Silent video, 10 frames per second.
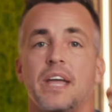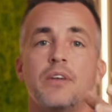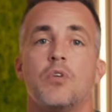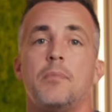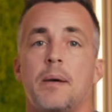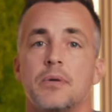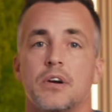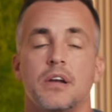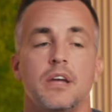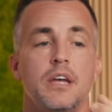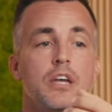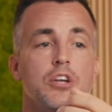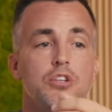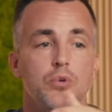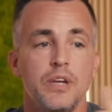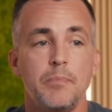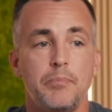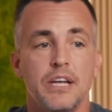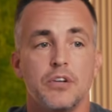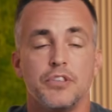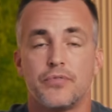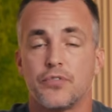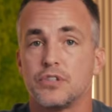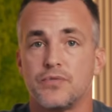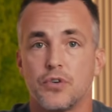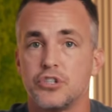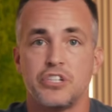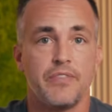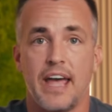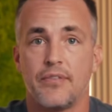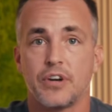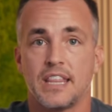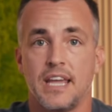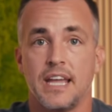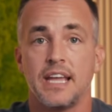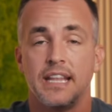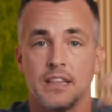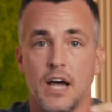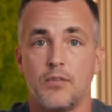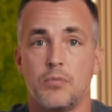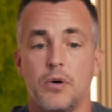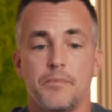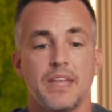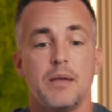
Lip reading: And remember, you can build the first version of everything in Lovable.